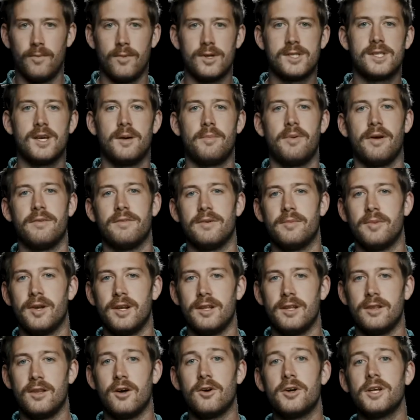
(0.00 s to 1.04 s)
What's up
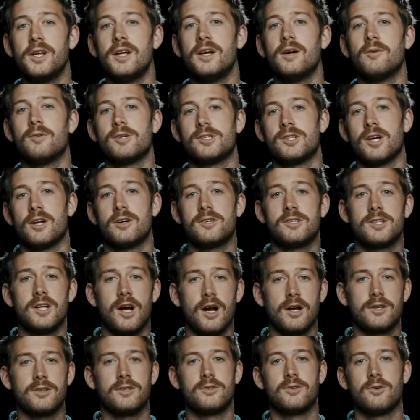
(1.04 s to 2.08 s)
everybody, Logan here with
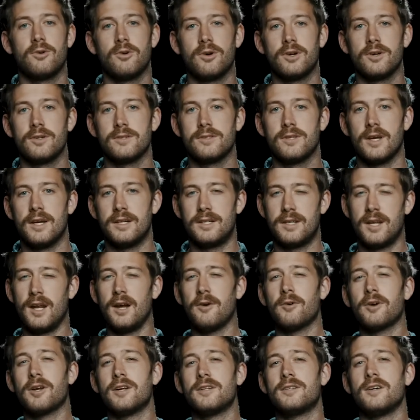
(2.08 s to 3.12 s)
Shutterstock Tutorials, and
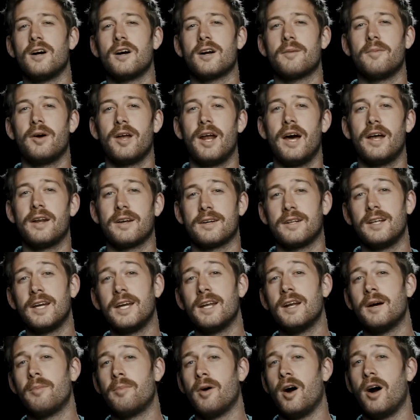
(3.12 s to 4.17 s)
today we're going to talk about how to
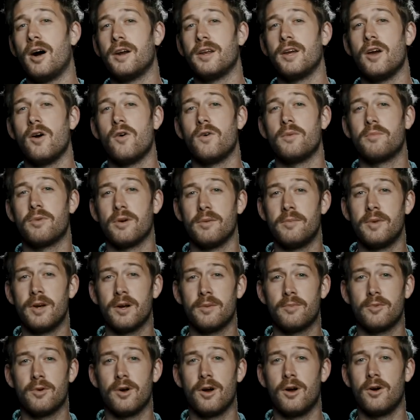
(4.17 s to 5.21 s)
clean up audio in
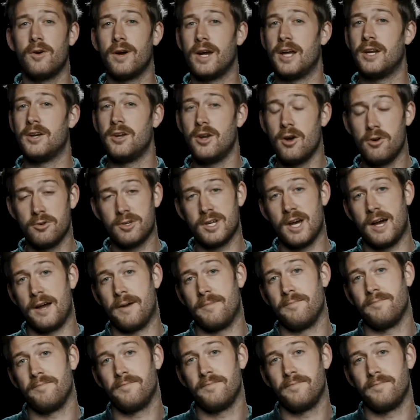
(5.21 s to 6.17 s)
Premiere Pro in no time.